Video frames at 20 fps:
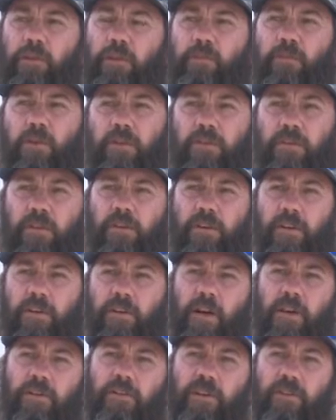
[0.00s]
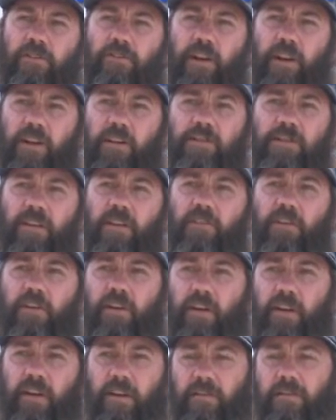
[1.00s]
put them onto a new track and say,
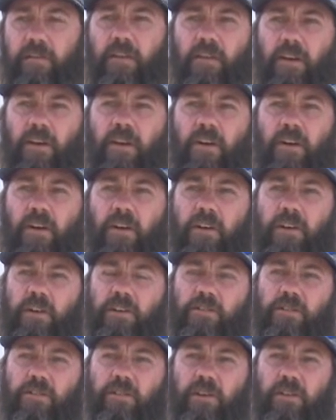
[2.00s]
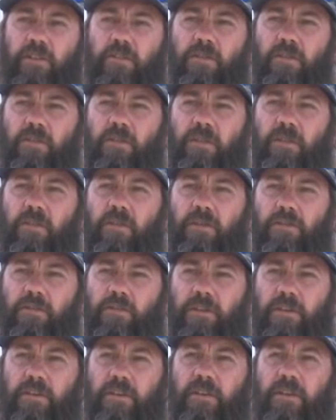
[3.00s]
"Righty, I enjoyed
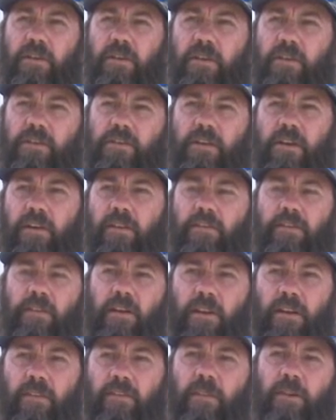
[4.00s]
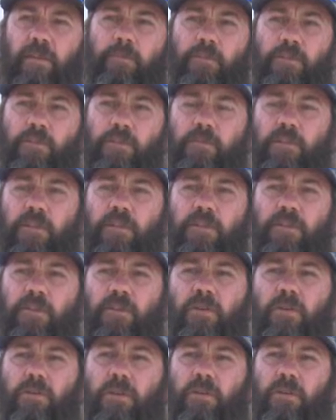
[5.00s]
horticulture," so you know that'll push them into
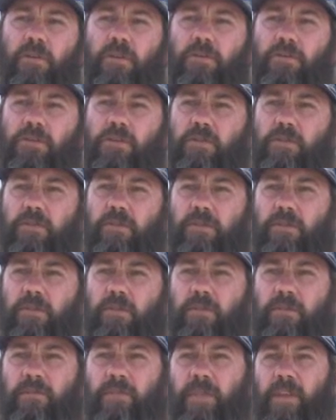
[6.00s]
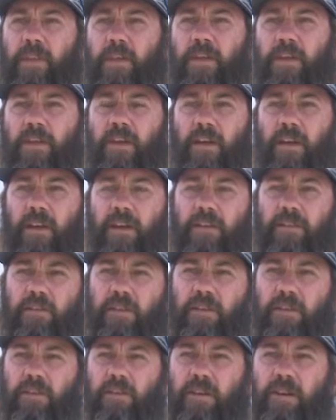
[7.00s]
the horticulture or
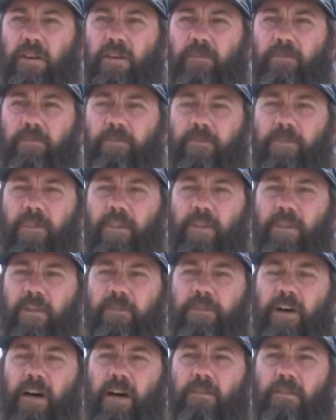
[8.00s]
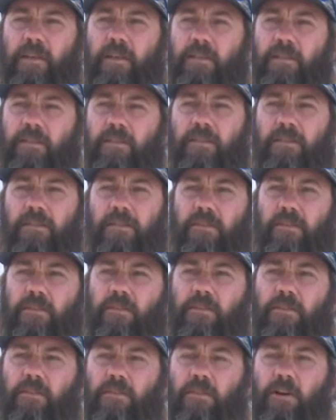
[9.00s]
into your farming
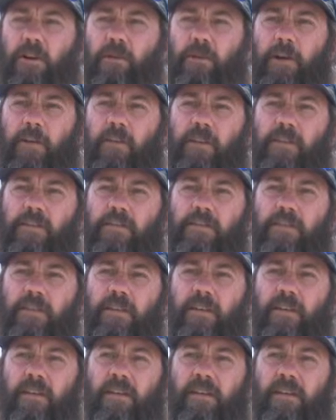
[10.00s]
type areas.